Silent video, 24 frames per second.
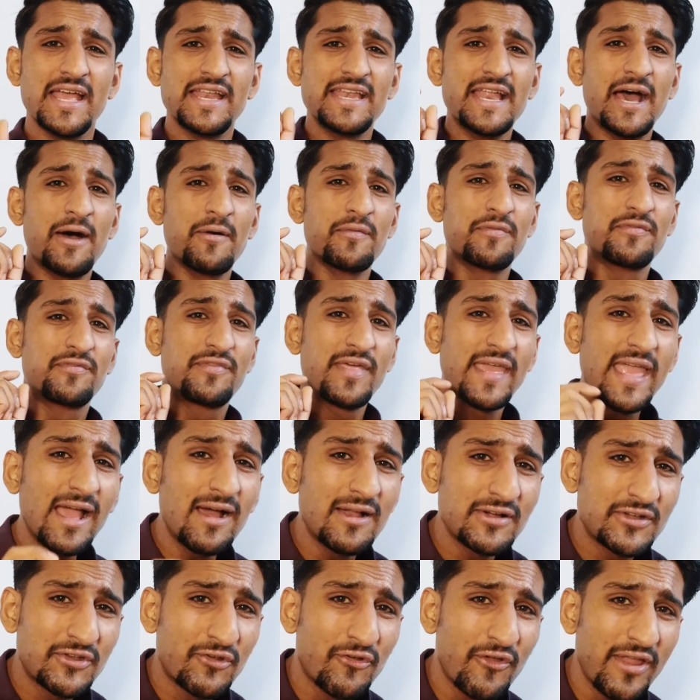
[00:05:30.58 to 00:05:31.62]
Now, they
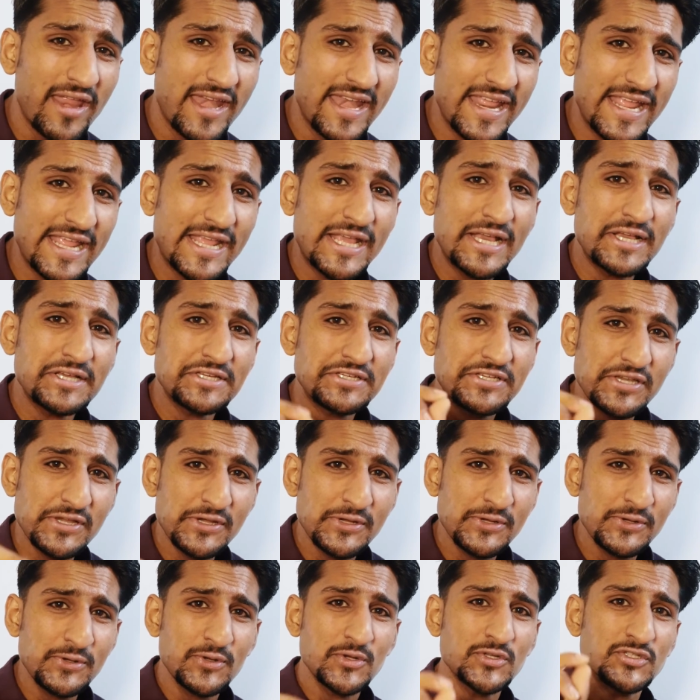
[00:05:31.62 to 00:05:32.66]
are training
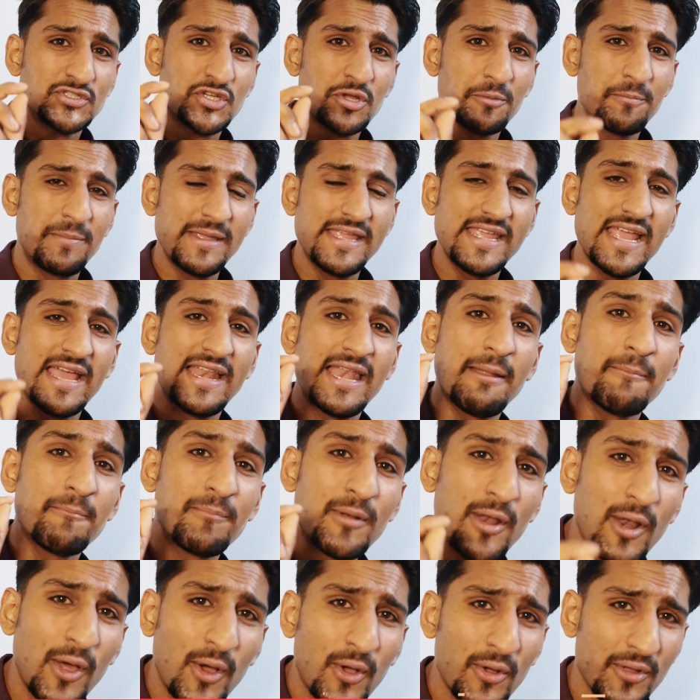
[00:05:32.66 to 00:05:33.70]
you to be an
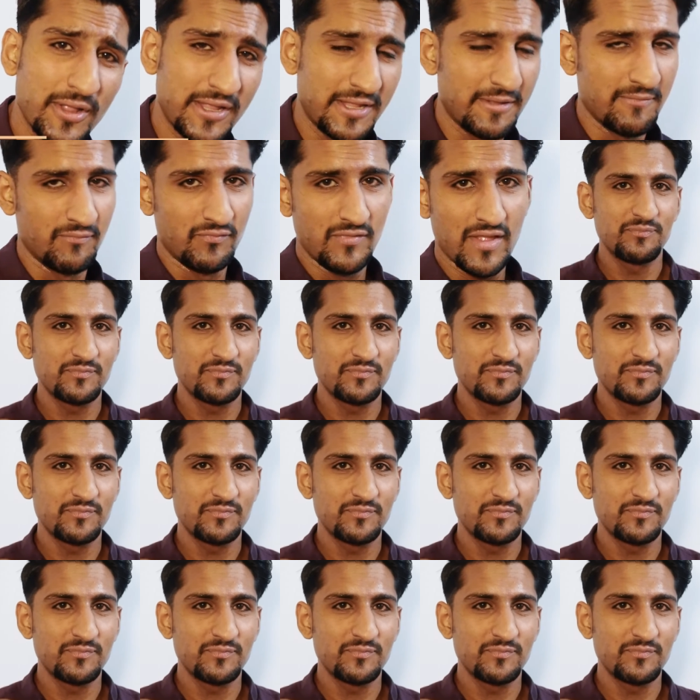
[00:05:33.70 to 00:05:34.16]
employee.